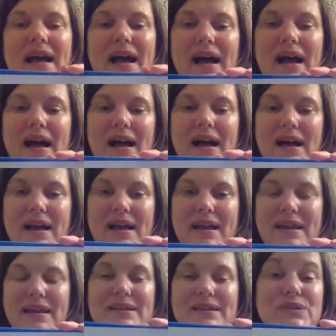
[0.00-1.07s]

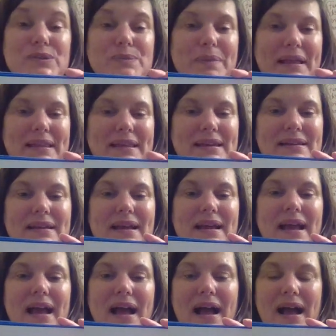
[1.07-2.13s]
I. Spell it.
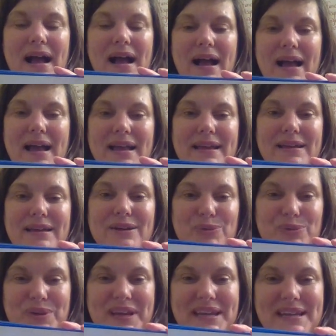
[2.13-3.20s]
I.
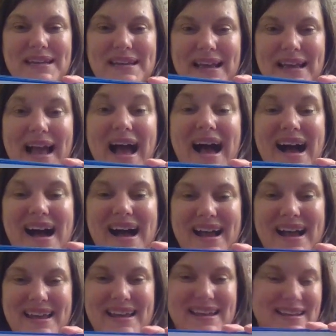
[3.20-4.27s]
Read.
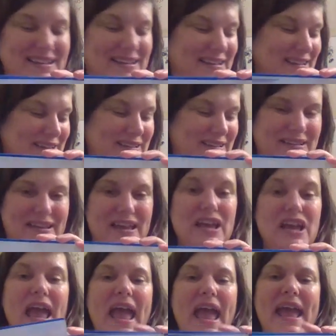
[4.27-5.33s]
I.
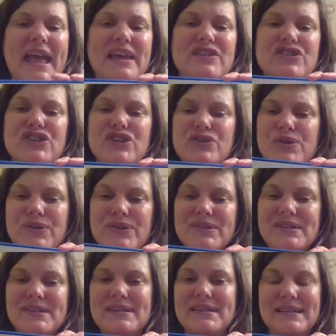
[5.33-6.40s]
And do you
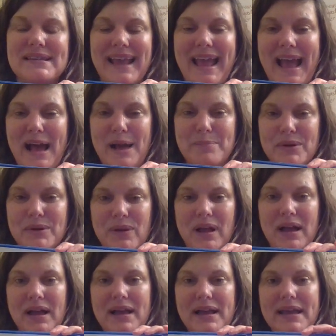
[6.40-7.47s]
notice this is a capital
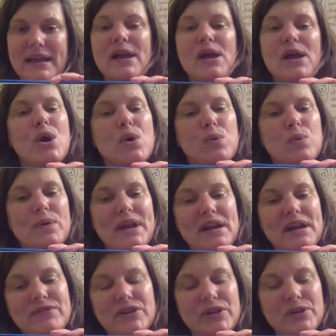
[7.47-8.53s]
I?
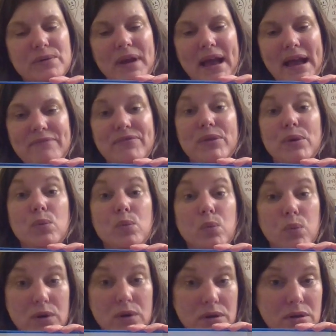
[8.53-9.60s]
Whenever you have the
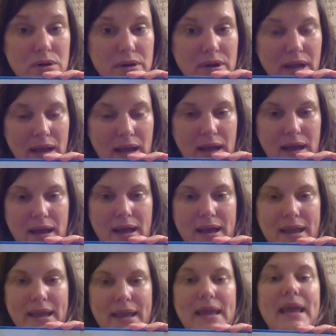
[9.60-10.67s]
word
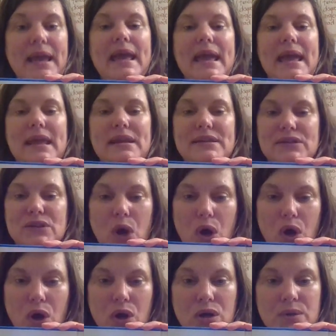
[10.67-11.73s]
I, it is
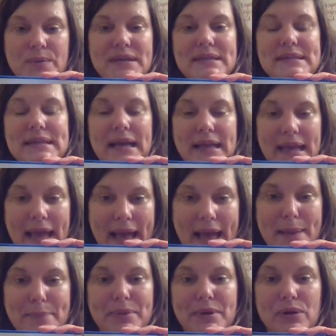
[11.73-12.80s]
always a
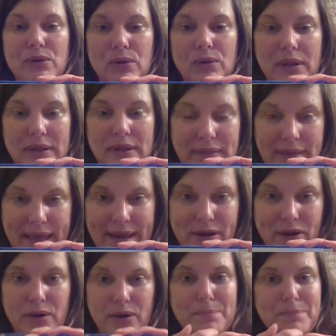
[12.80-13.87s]
capital
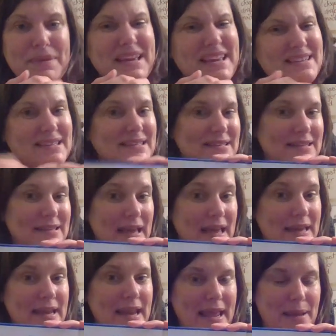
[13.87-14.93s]
letter because it's
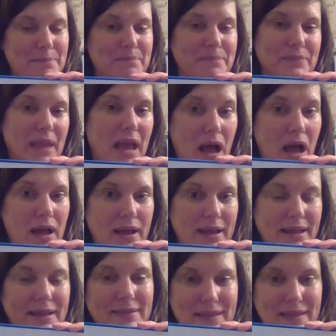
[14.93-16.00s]
a name.
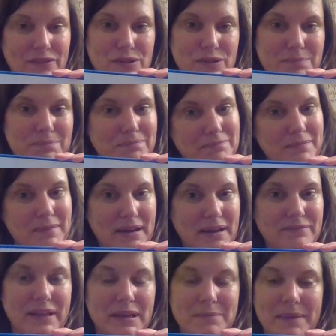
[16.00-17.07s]
I, that's kind
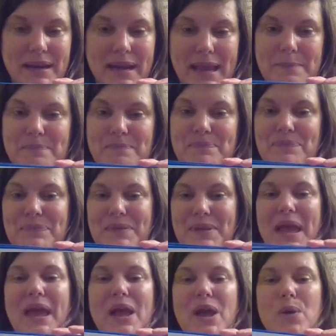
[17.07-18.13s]
of like my name.
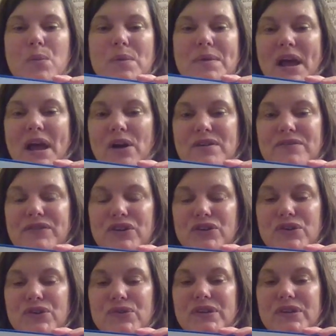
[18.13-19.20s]
Now, if you're
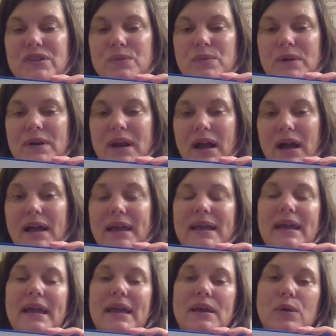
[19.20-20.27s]
using the word
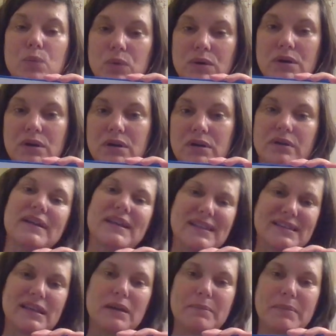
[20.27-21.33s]
I in a word,
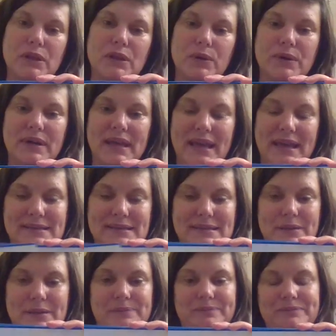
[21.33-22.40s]
it's going to be
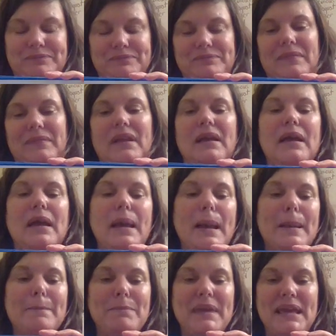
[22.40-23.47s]
lowercase.
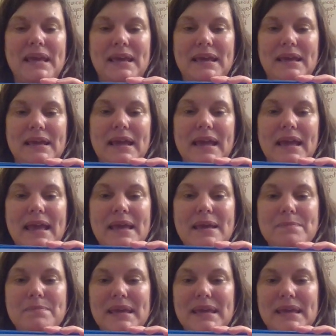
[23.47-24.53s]
Me,
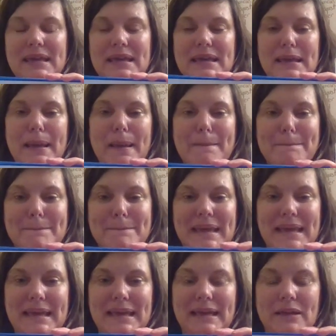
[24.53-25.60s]
M-E,
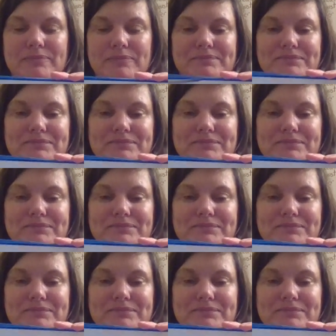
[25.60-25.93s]
me.